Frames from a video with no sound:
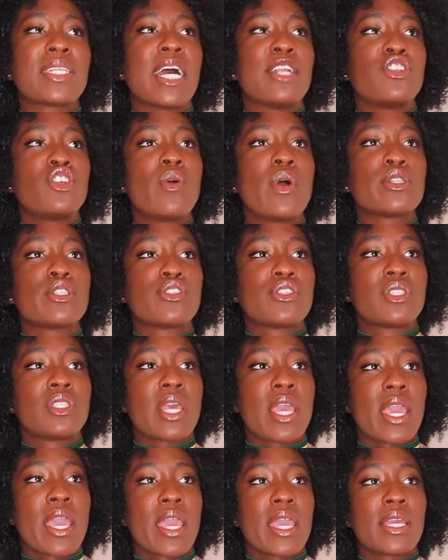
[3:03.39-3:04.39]
I do
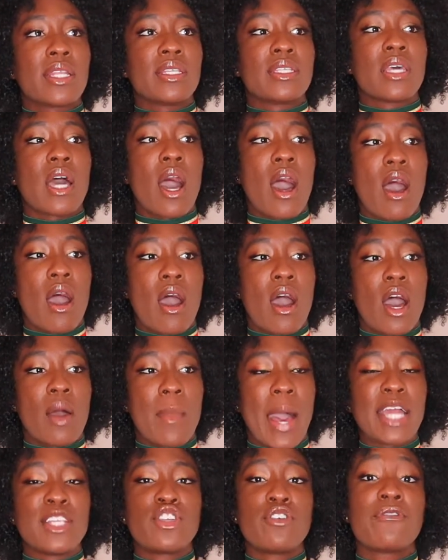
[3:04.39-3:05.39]
understand.
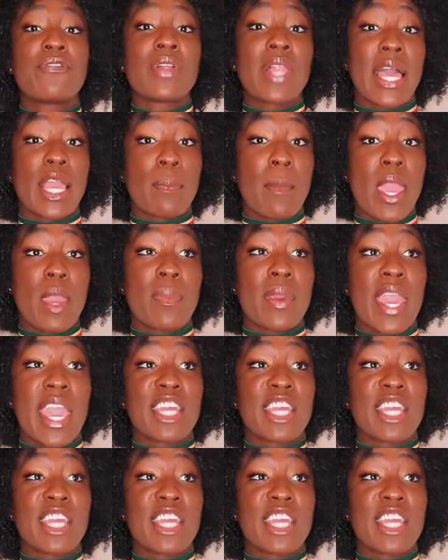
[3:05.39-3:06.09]
I do feel like maybe